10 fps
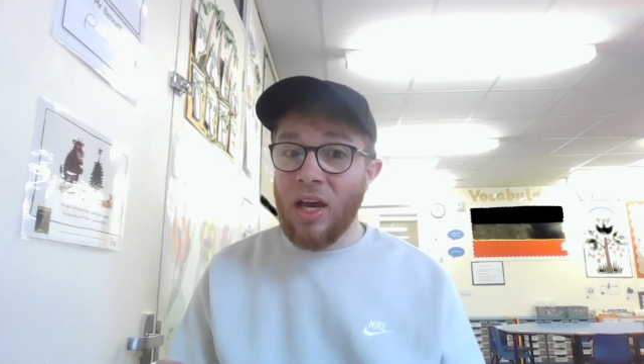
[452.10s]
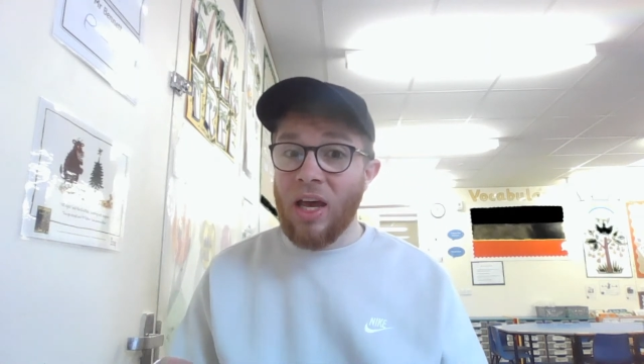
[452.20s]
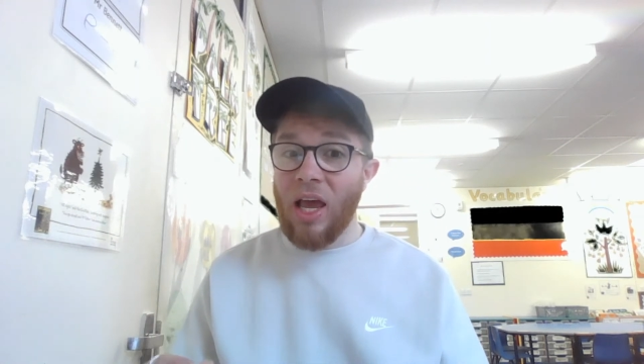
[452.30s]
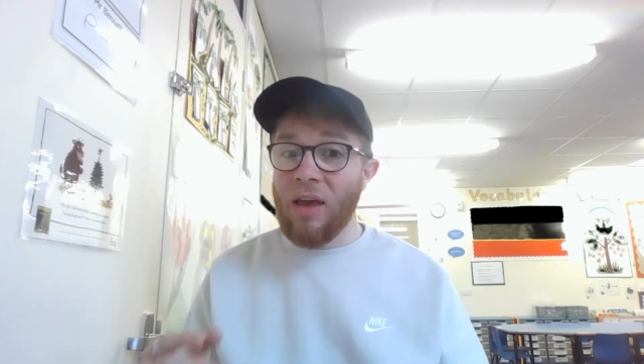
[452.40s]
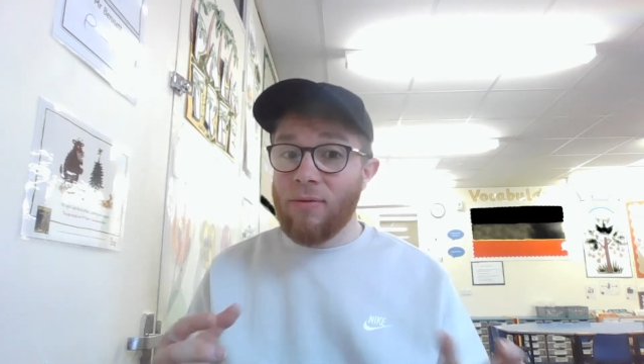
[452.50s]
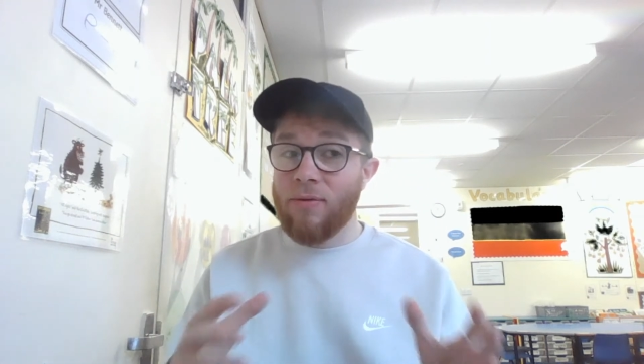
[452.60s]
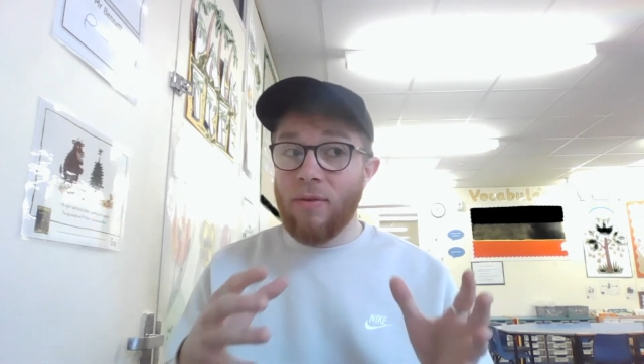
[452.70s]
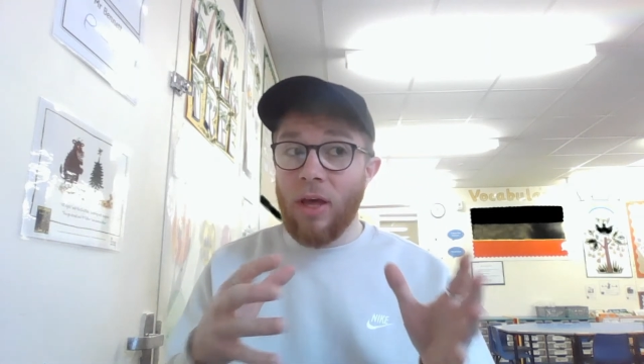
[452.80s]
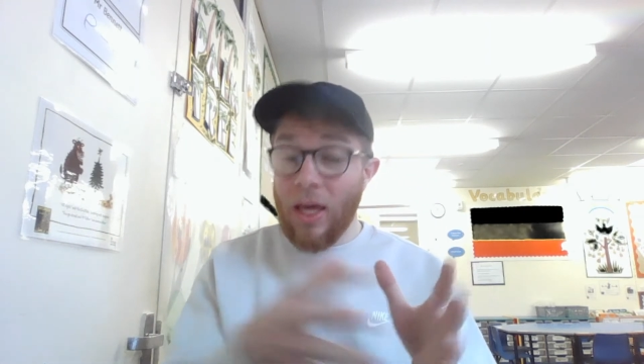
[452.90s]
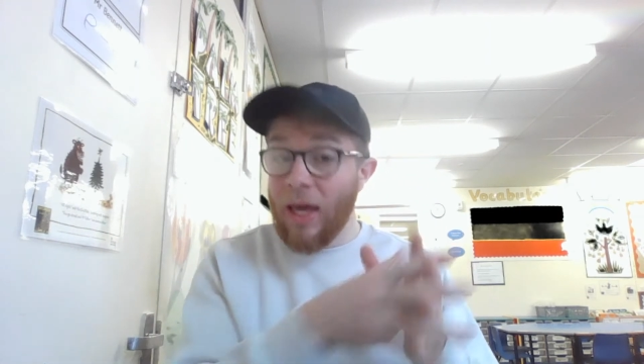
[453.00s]
if
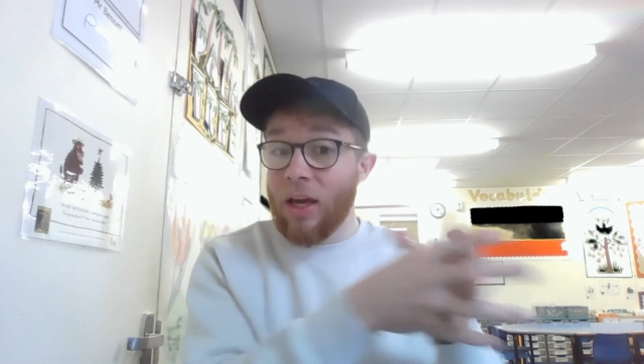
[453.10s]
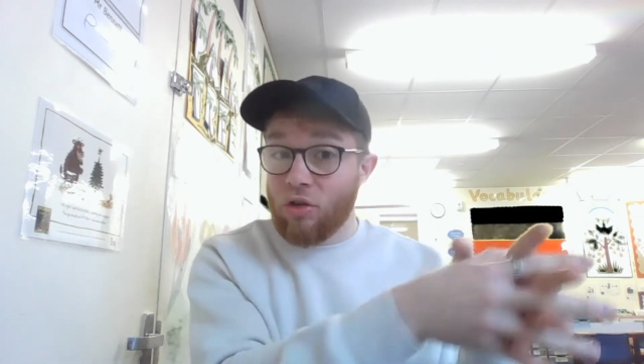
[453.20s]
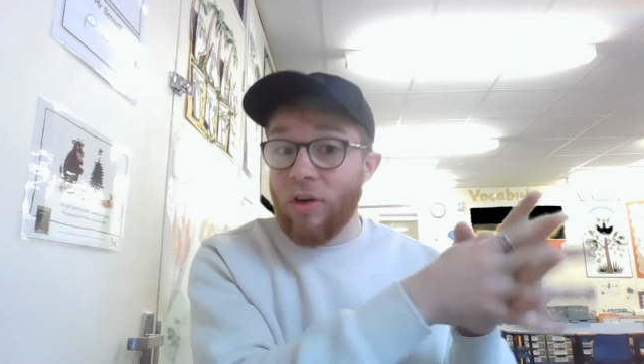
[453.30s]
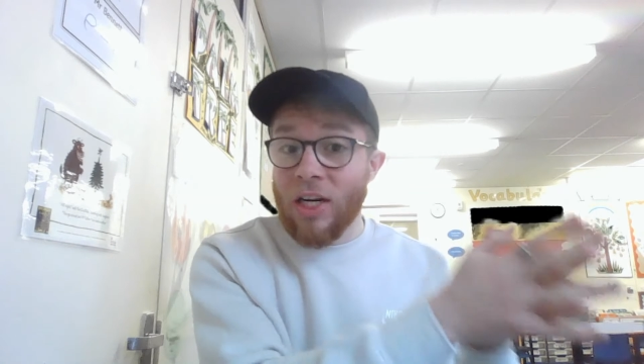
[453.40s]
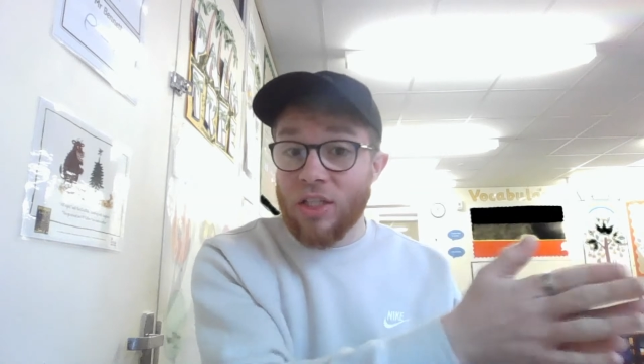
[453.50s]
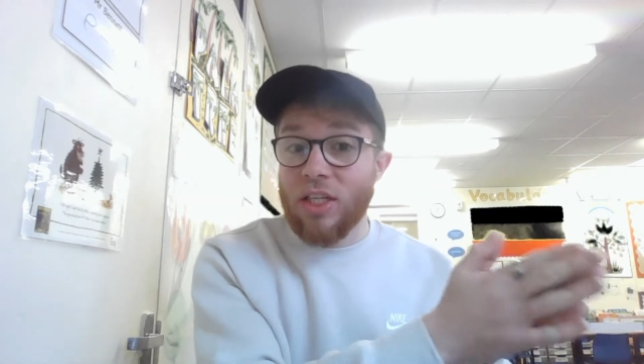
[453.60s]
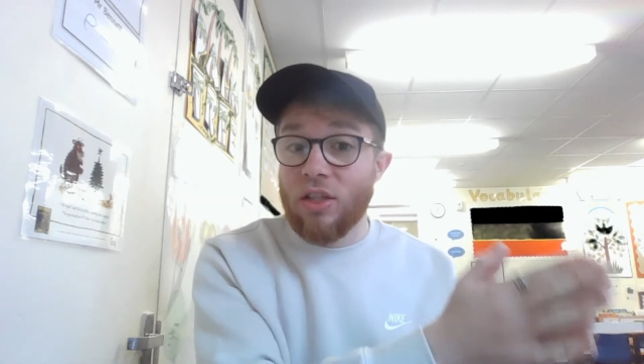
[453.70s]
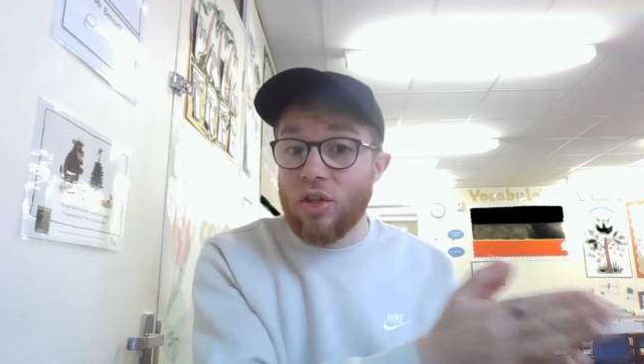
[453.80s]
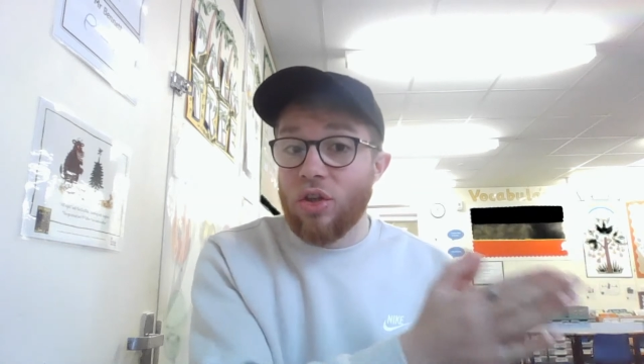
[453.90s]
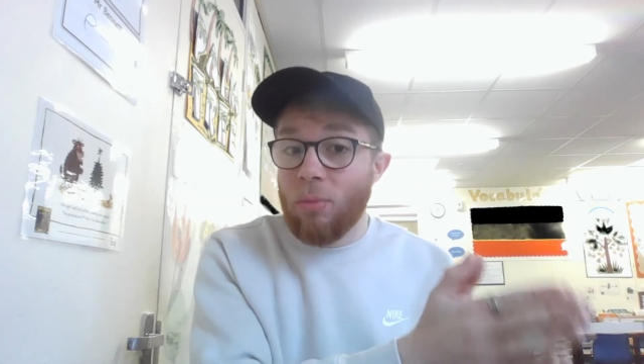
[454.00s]
it crashed
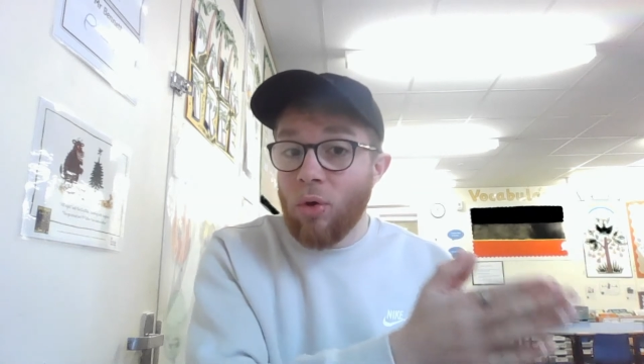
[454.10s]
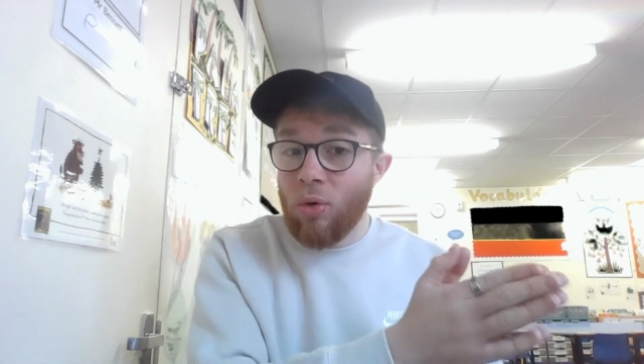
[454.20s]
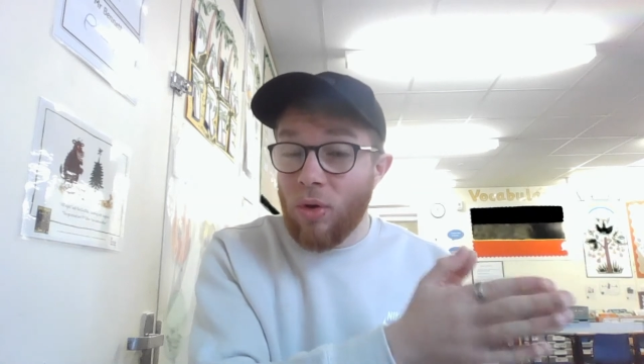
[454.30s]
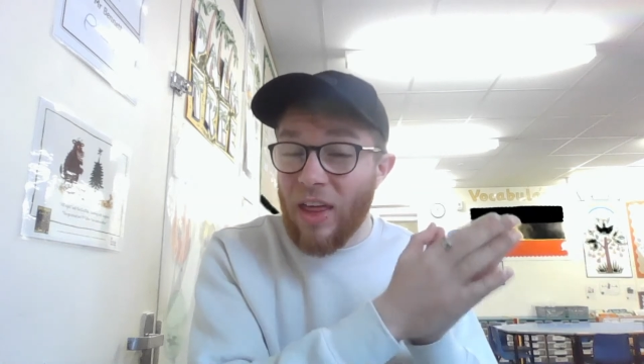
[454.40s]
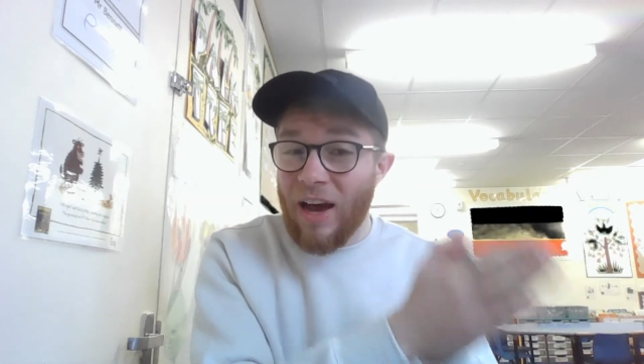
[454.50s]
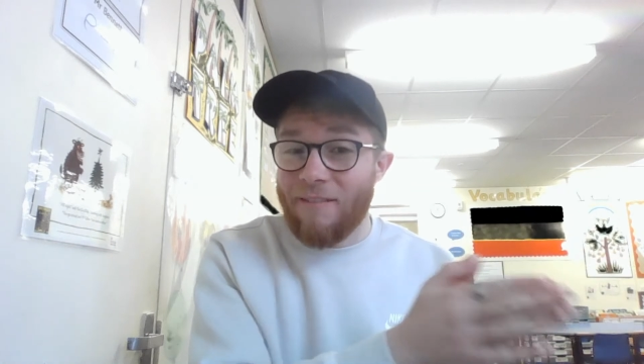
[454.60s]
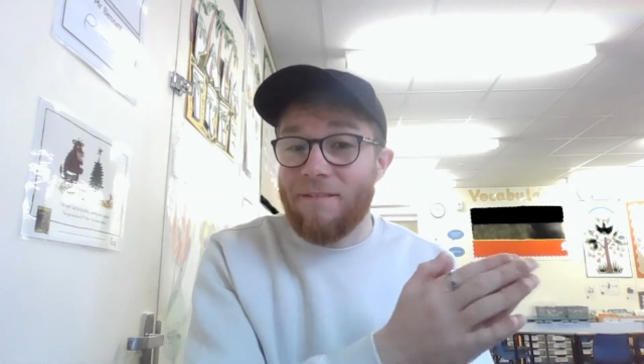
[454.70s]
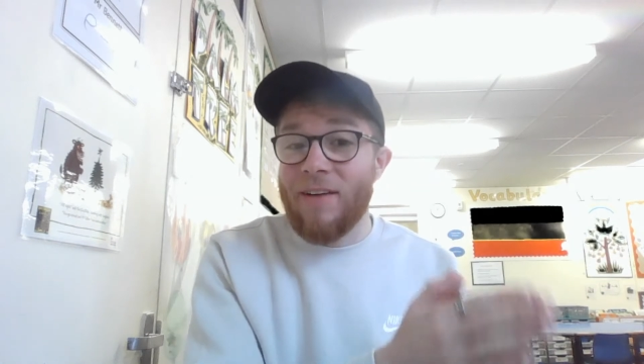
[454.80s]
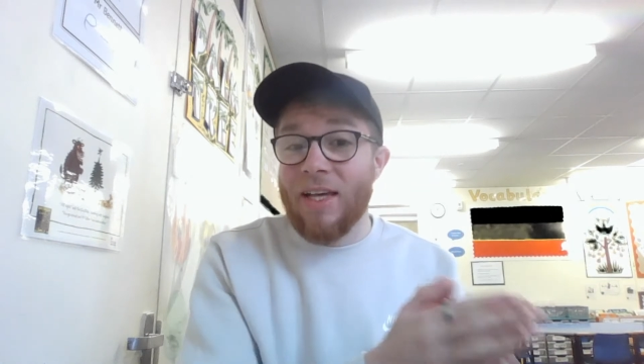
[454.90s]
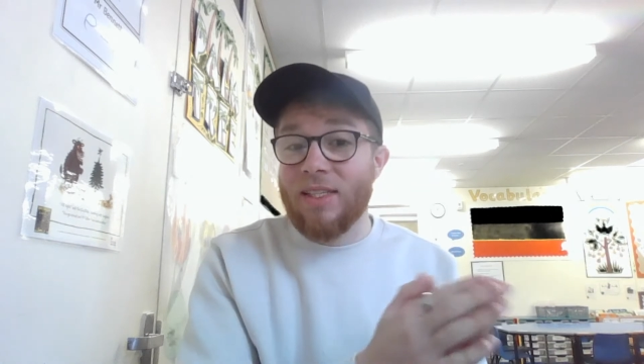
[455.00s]
into the moon that
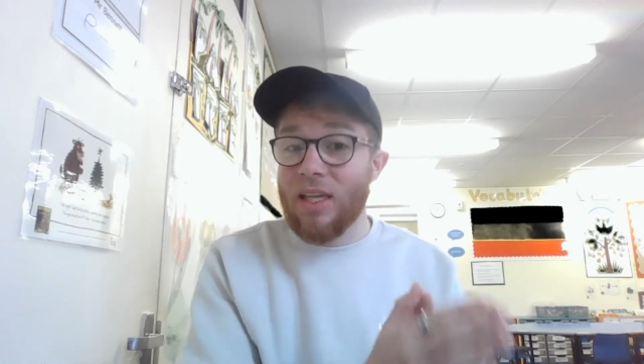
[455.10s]
fast,